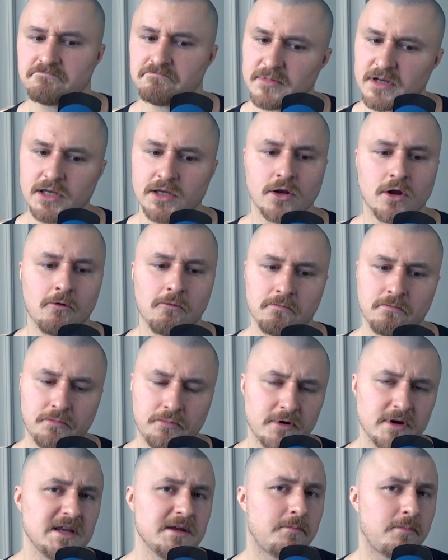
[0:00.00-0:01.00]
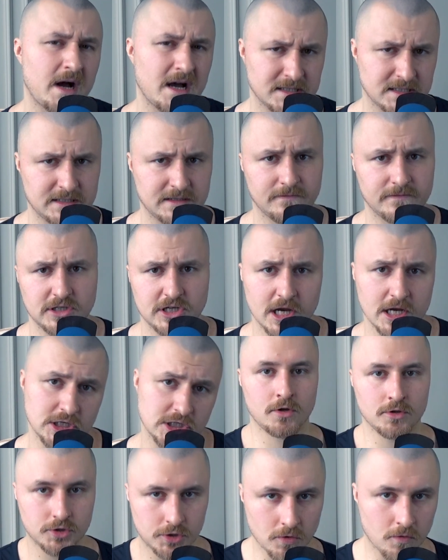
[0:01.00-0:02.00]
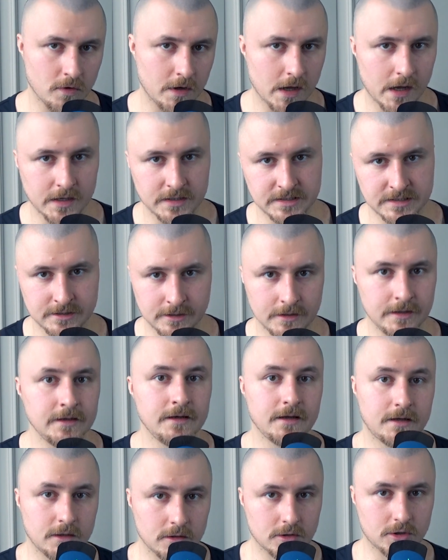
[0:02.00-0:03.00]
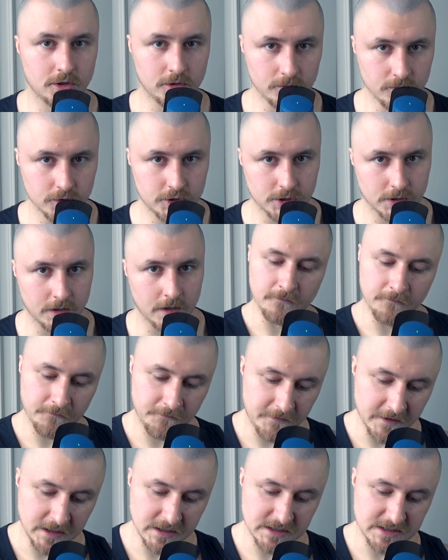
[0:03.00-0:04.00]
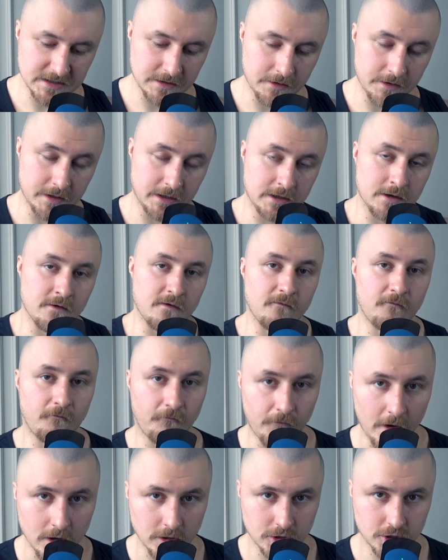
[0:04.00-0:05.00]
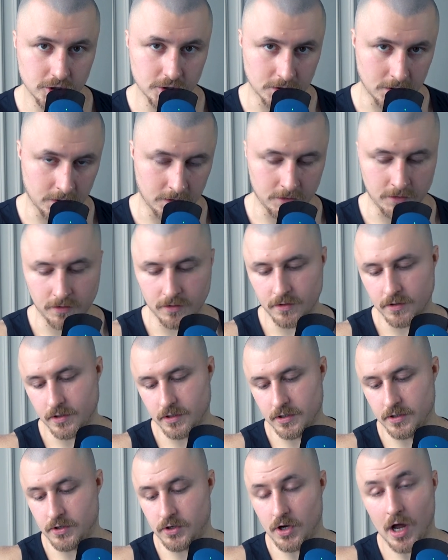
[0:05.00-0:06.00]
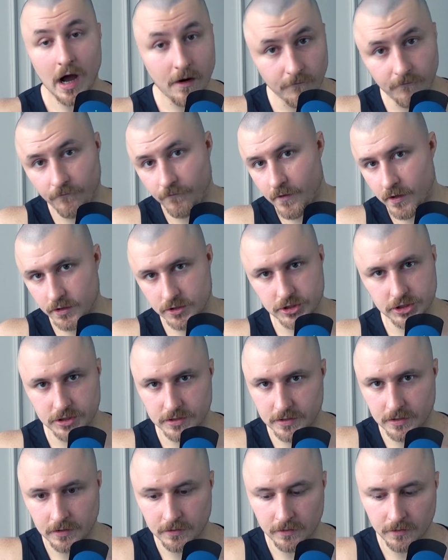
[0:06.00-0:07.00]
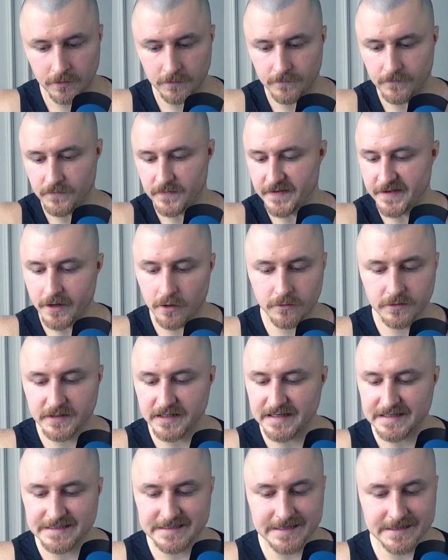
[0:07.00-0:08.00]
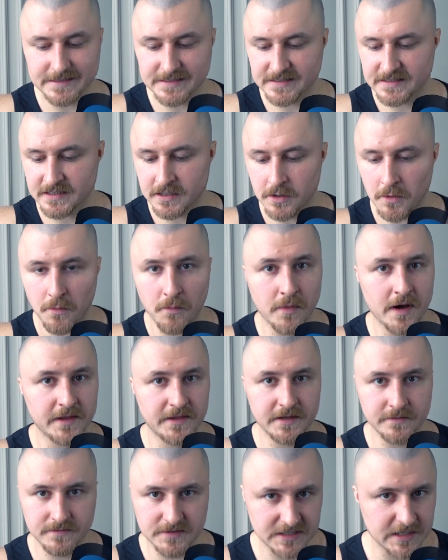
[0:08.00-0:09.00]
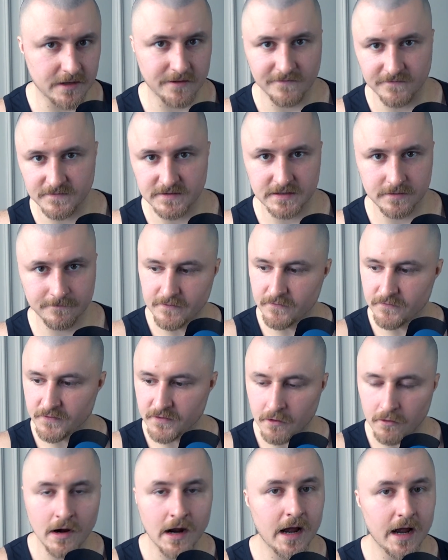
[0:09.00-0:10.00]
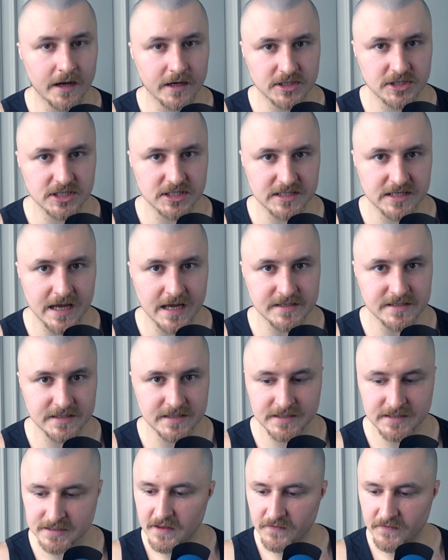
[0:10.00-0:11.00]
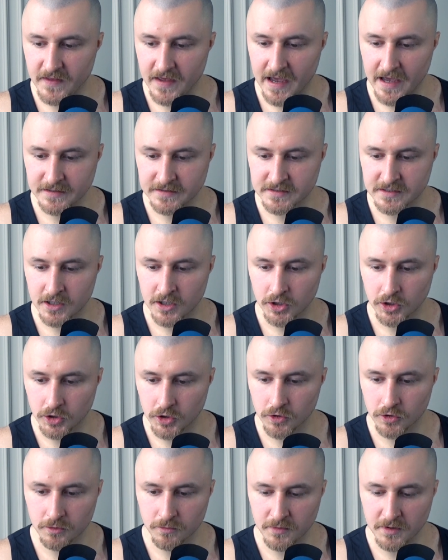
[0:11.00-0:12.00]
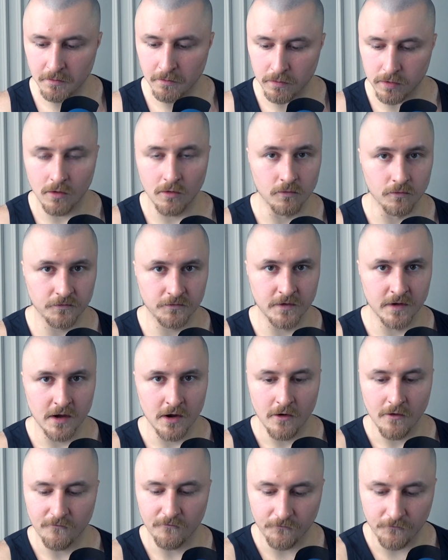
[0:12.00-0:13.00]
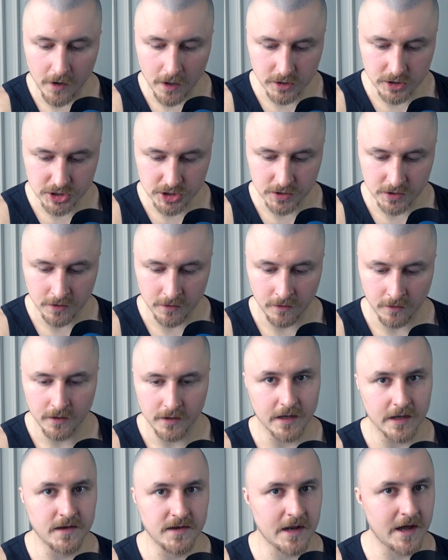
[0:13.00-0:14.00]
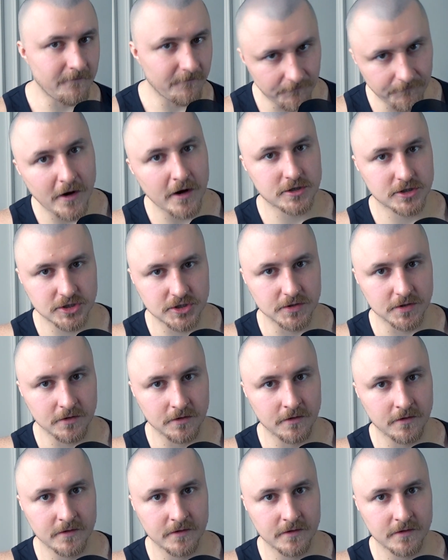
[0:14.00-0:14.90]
you know, pretty positive change. So guys, in conclusion, things like functional and non-functional don't exist by themselves. There are exercises that could be both functional and non-functional